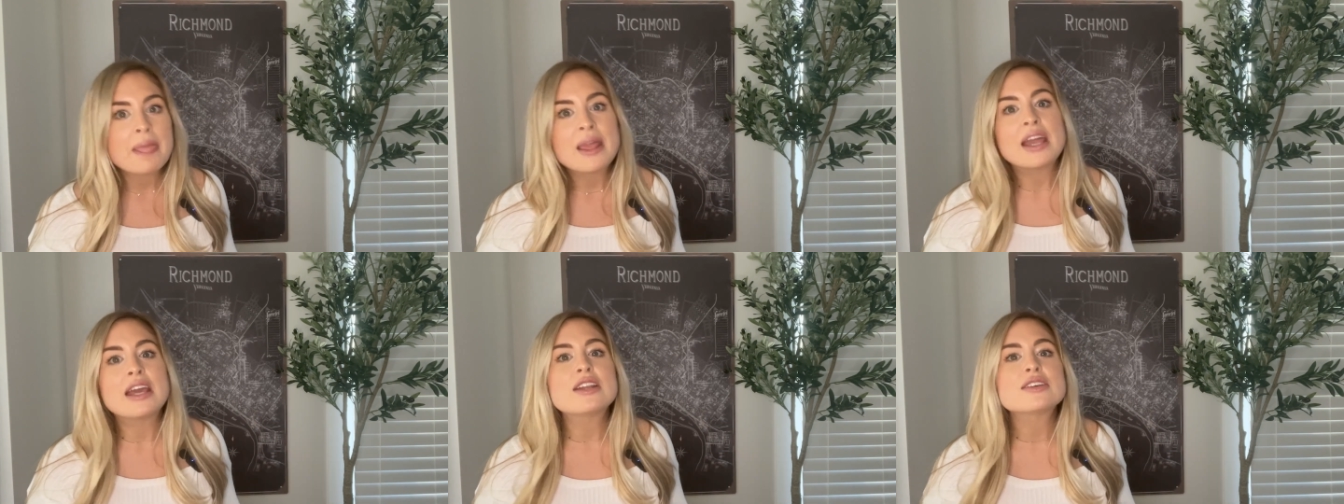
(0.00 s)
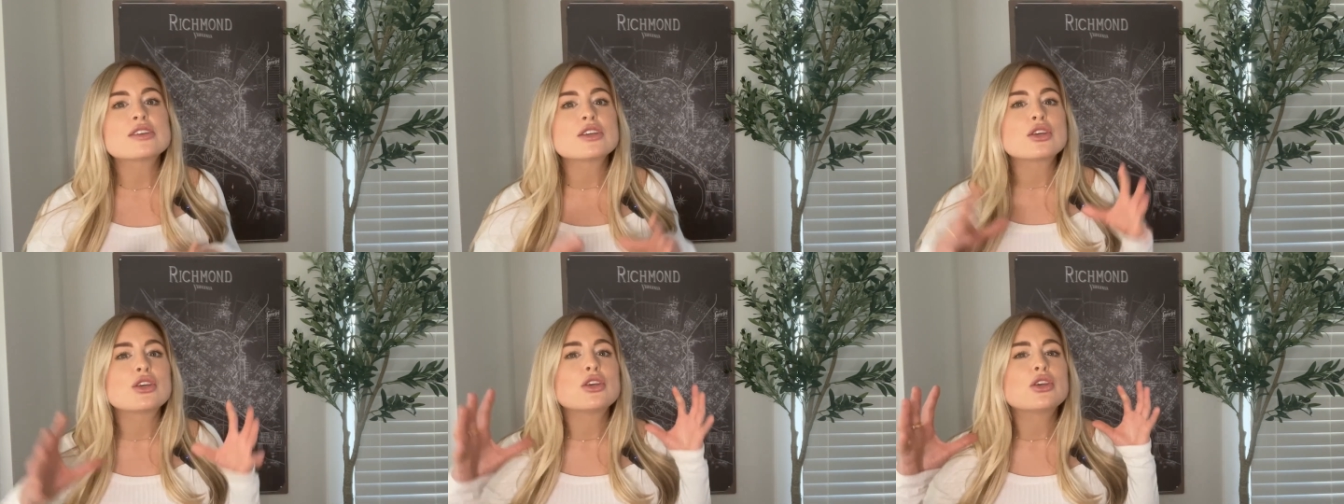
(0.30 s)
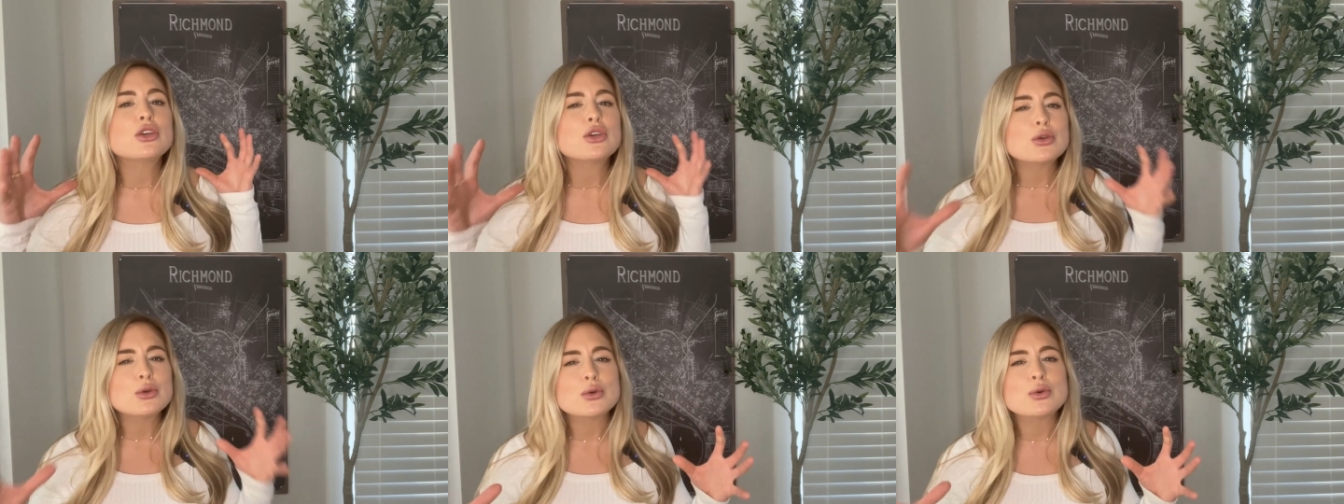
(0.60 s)
It is a
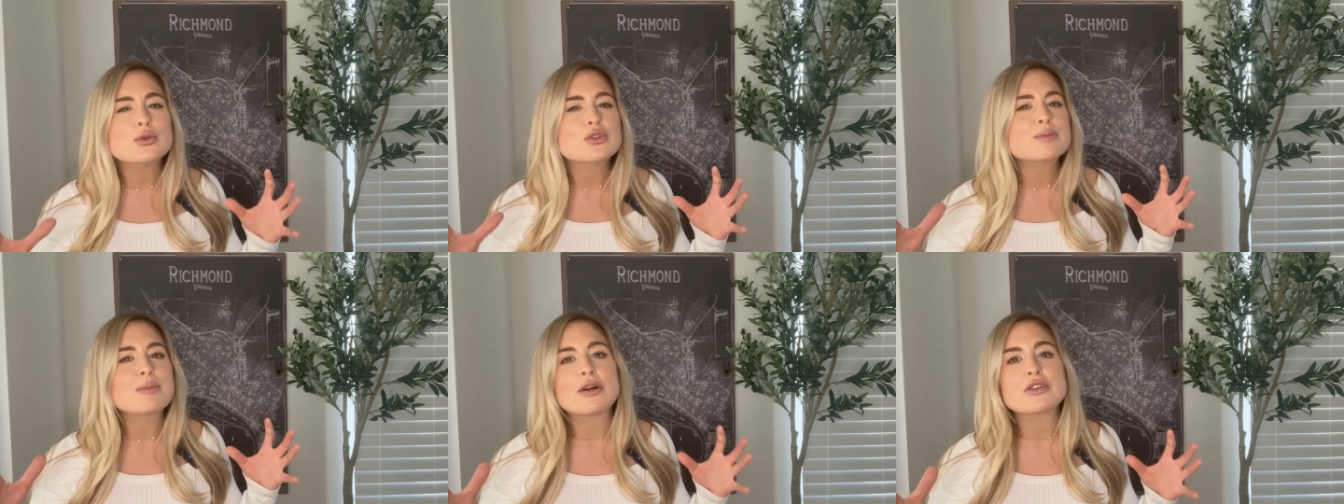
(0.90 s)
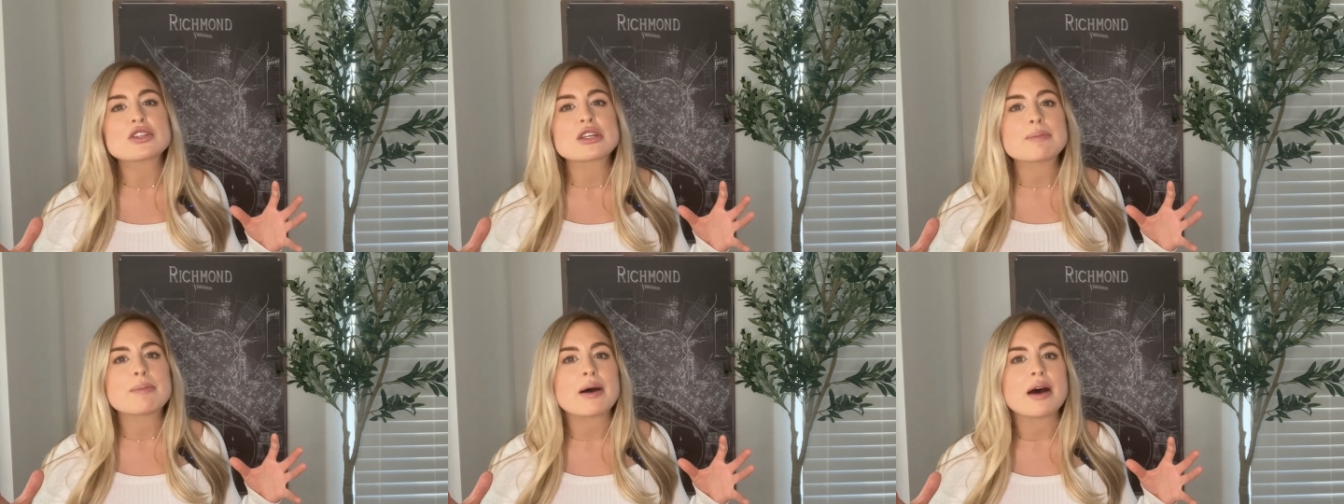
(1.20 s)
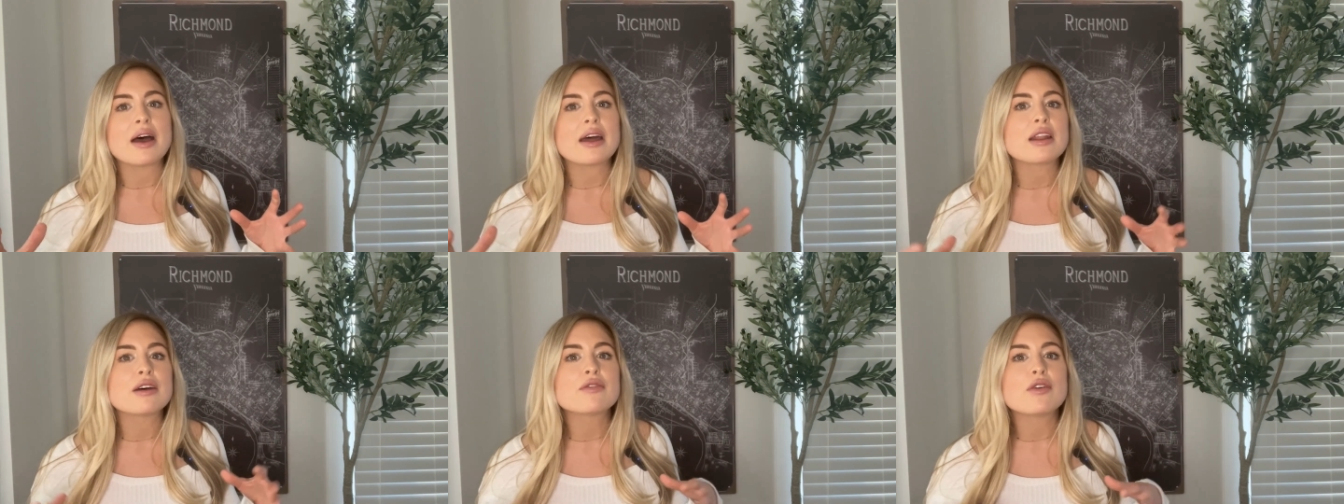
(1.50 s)
huge melting
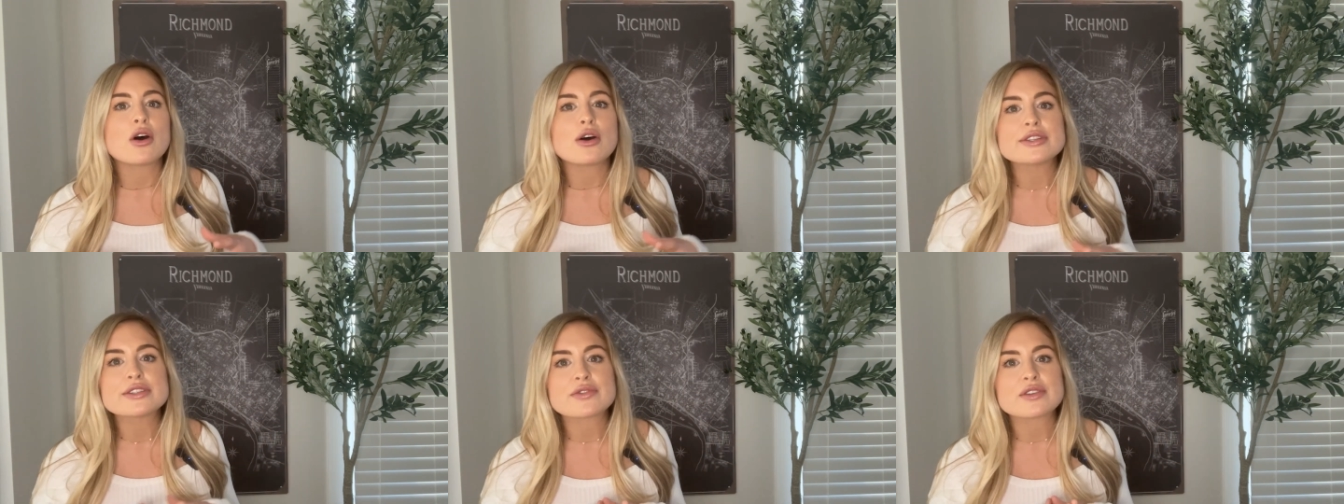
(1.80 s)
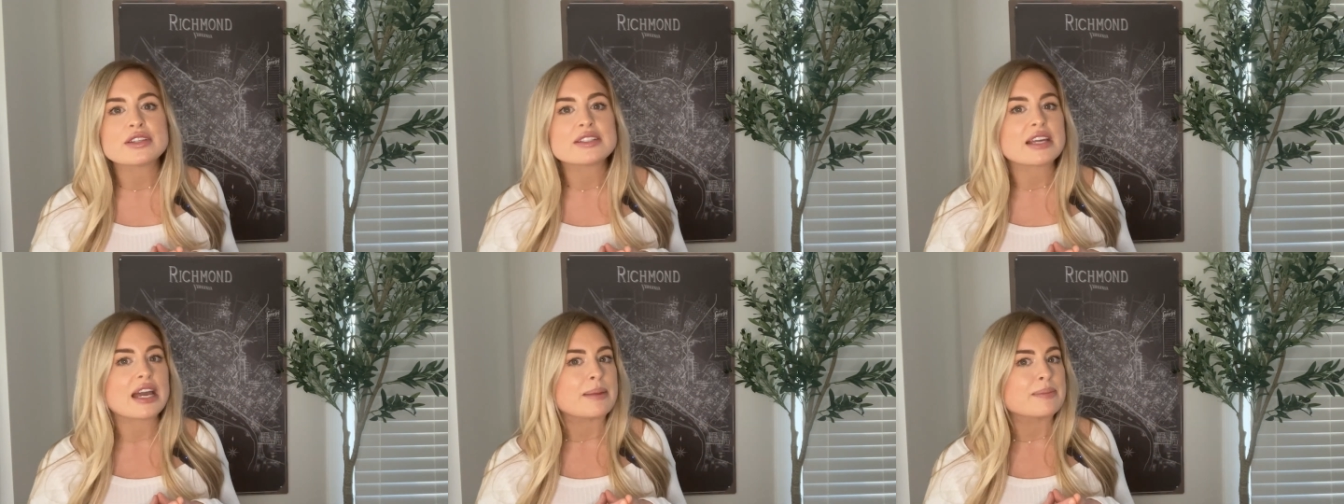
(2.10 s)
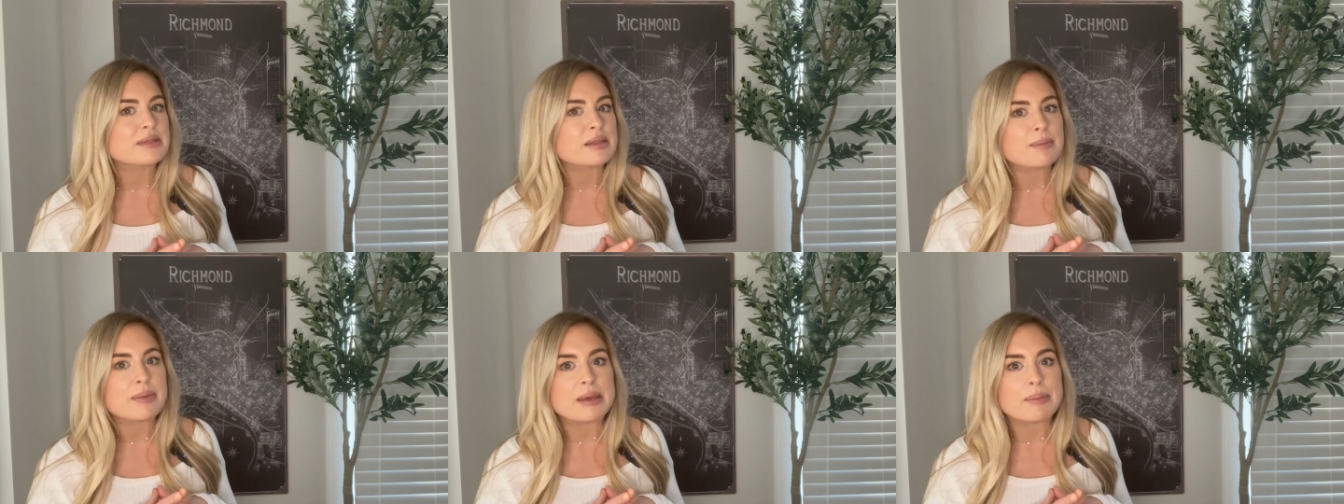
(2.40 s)
pot of all different
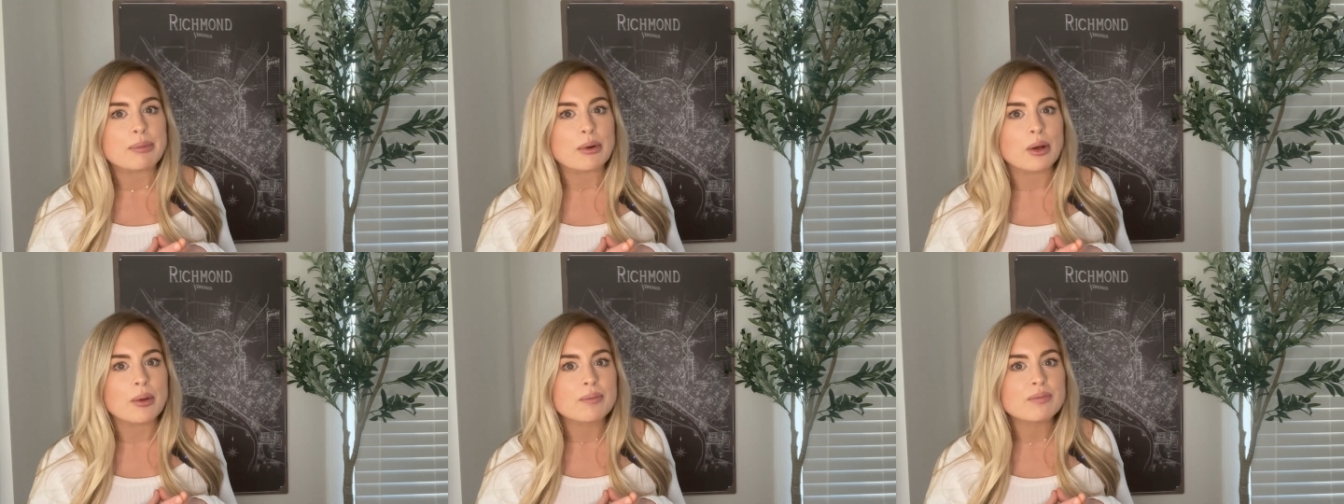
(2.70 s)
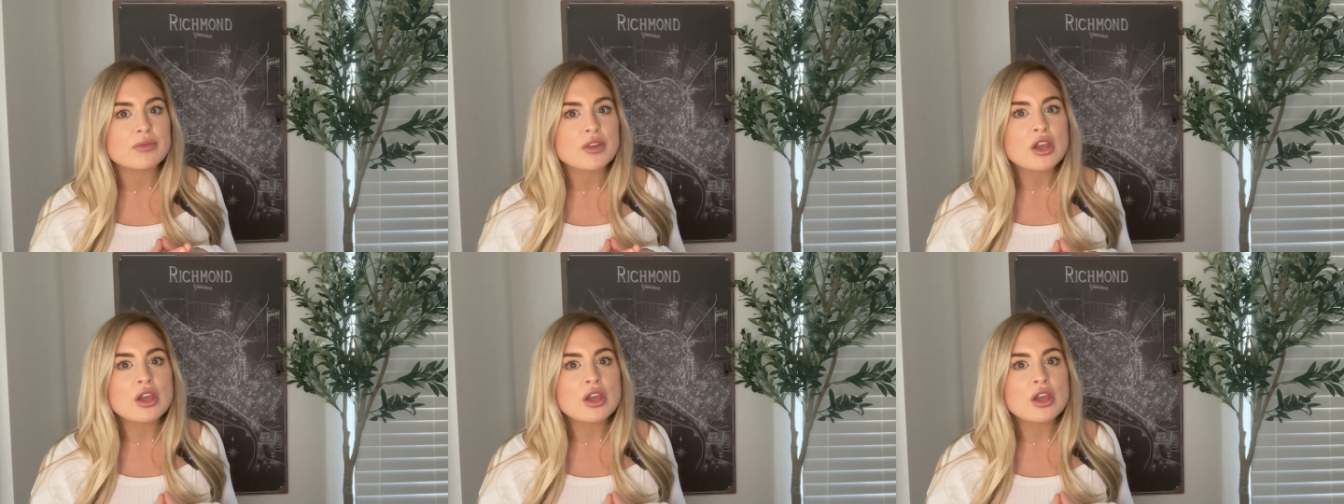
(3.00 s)
types of people.